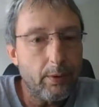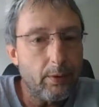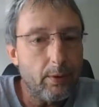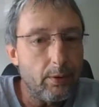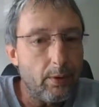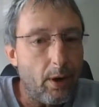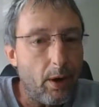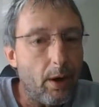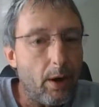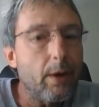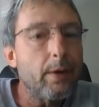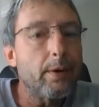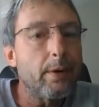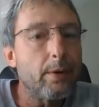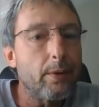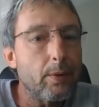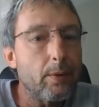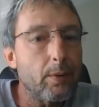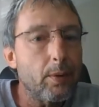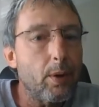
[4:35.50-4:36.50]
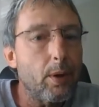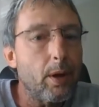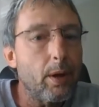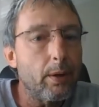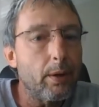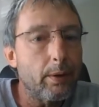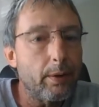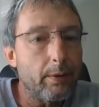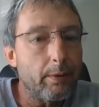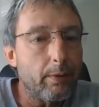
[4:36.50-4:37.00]
Audio
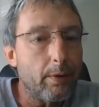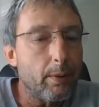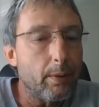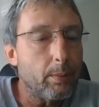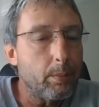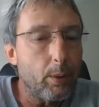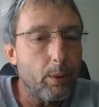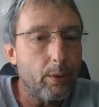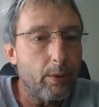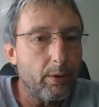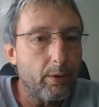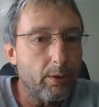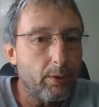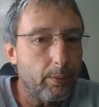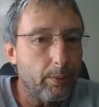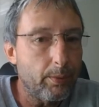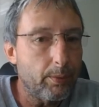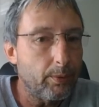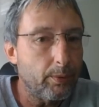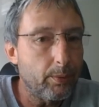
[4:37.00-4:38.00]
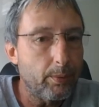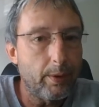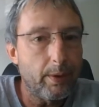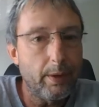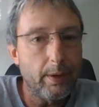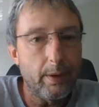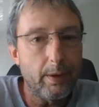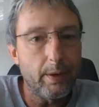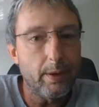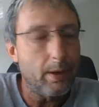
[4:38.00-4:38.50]
quality reports
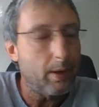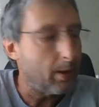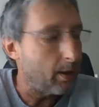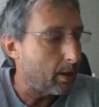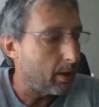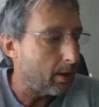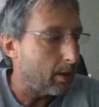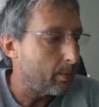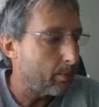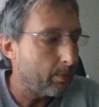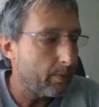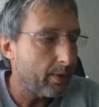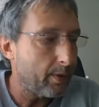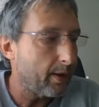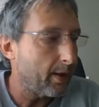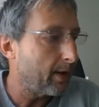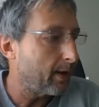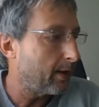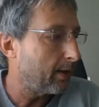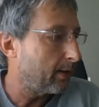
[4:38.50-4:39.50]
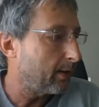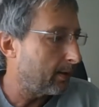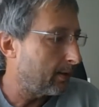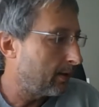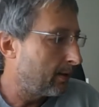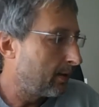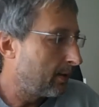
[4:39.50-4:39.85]
between that